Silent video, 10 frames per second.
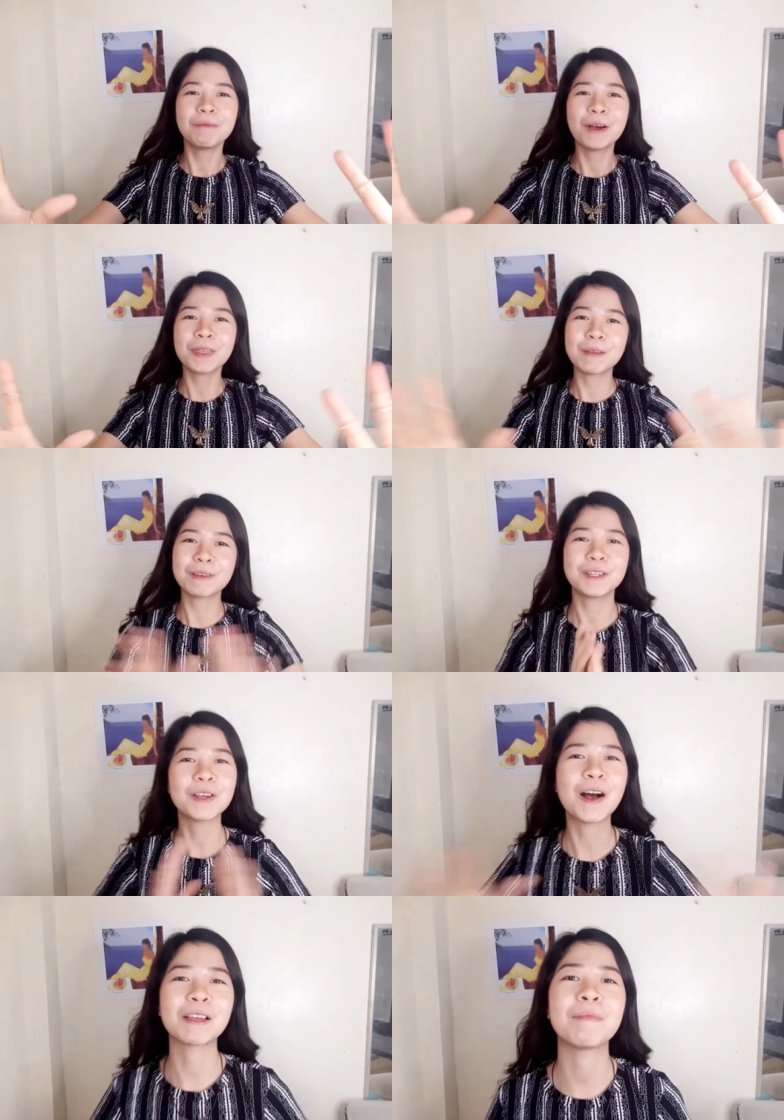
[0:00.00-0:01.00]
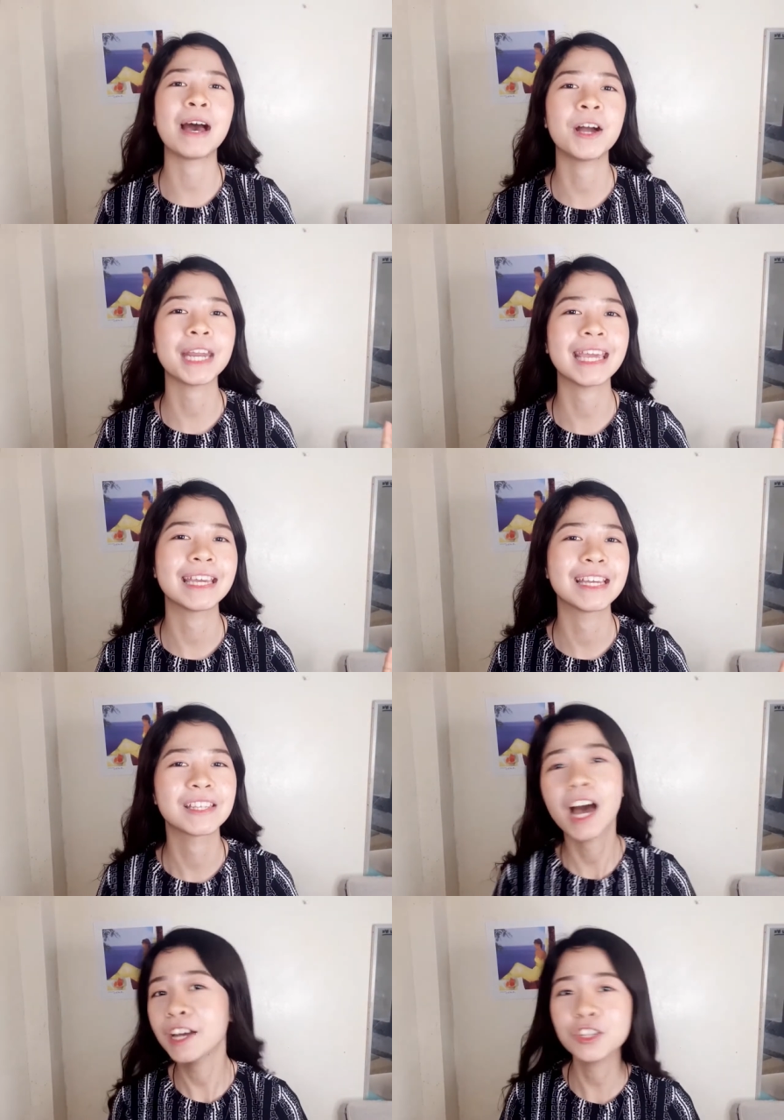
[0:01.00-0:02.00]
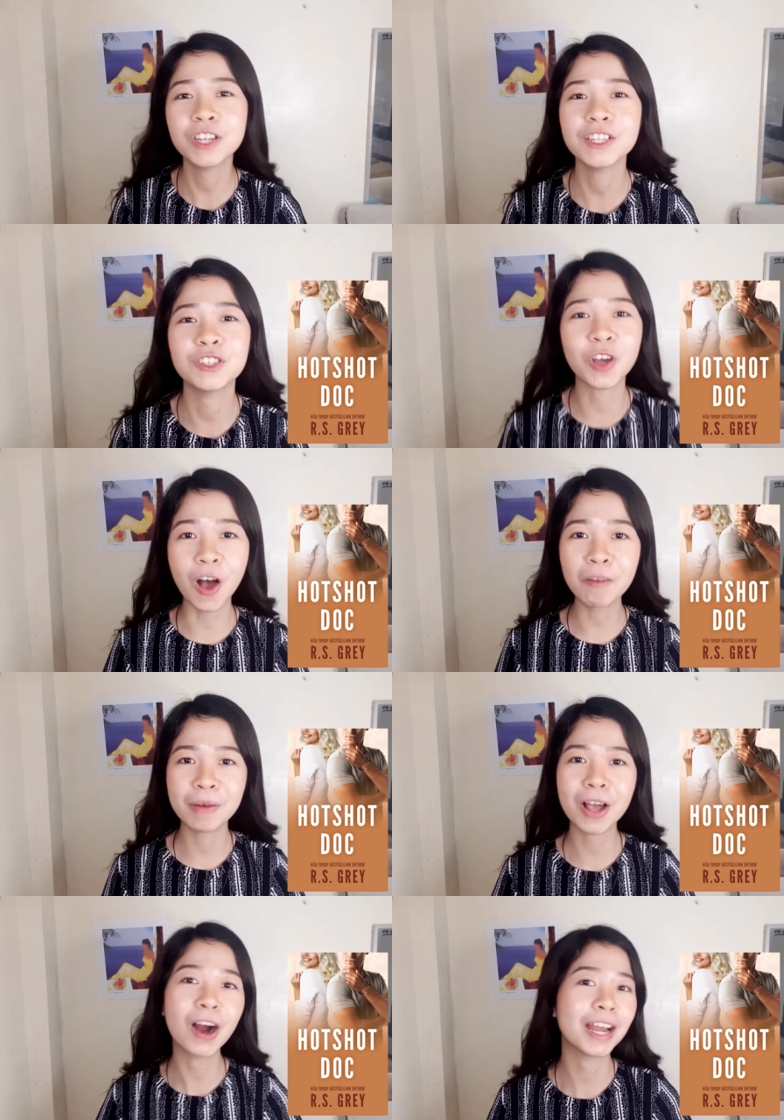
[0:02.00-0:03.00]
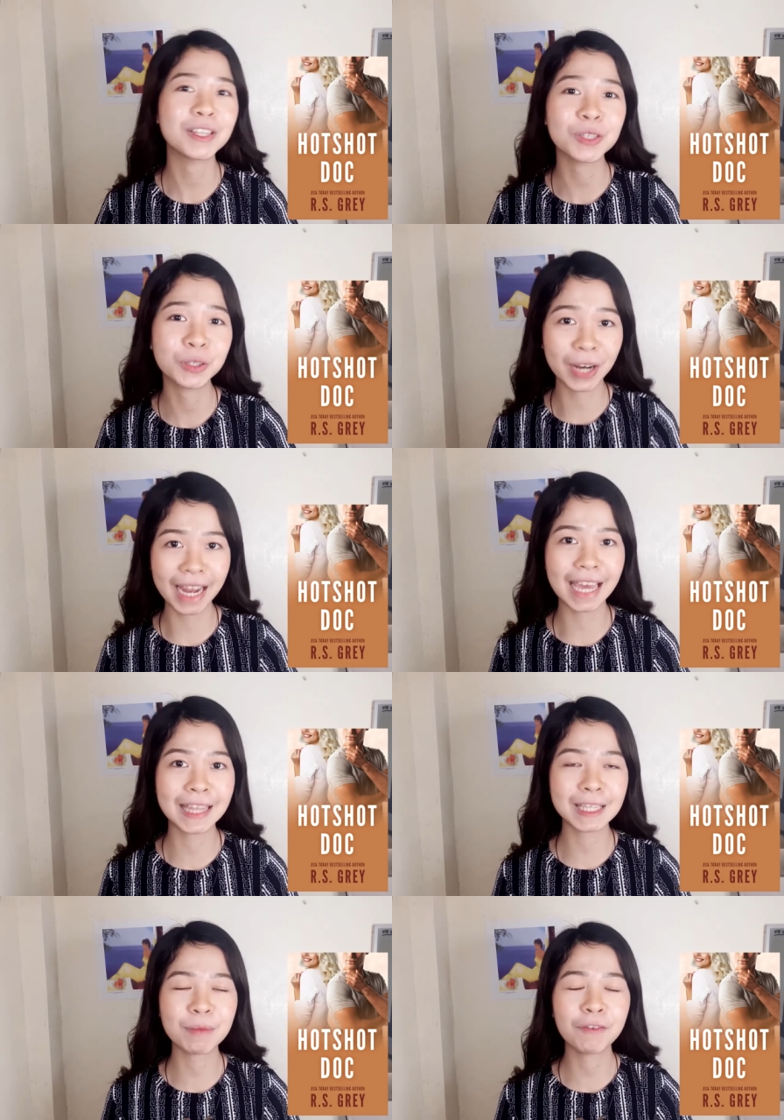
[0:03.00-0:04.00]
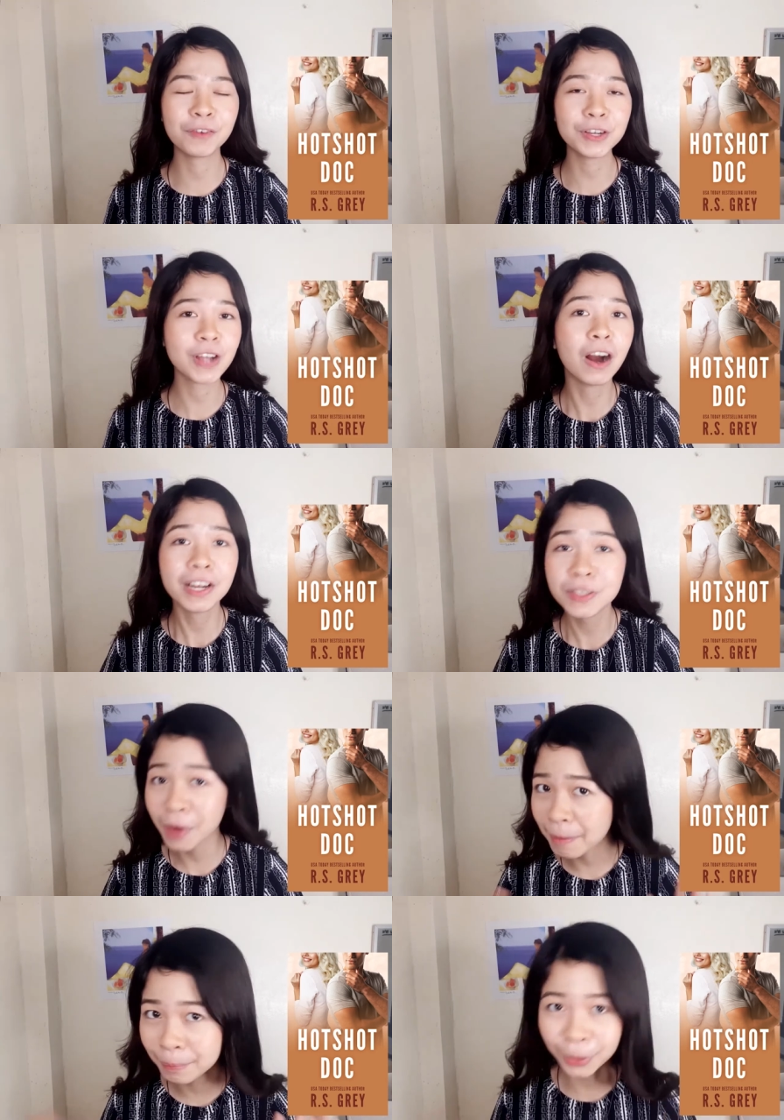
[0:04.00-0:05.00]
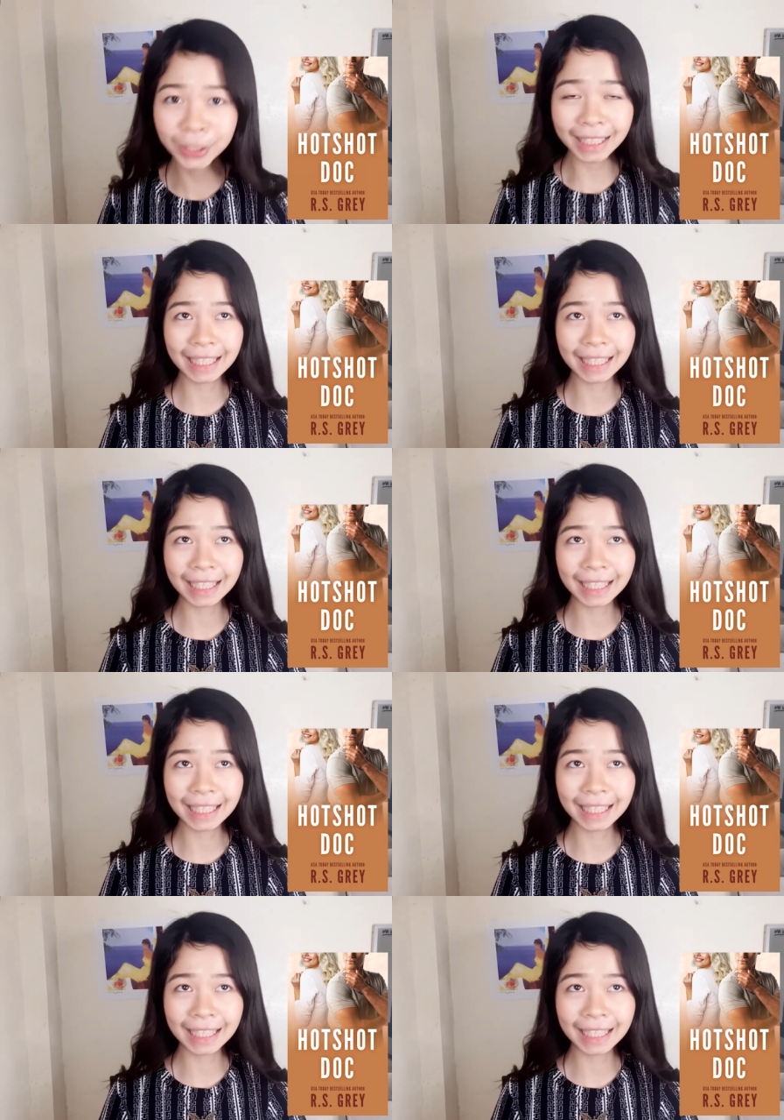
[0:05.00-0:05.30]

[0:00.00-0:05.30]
book that I'm going to talk about is Hotshot Doc by R S Gray. This is my first R S Gray book.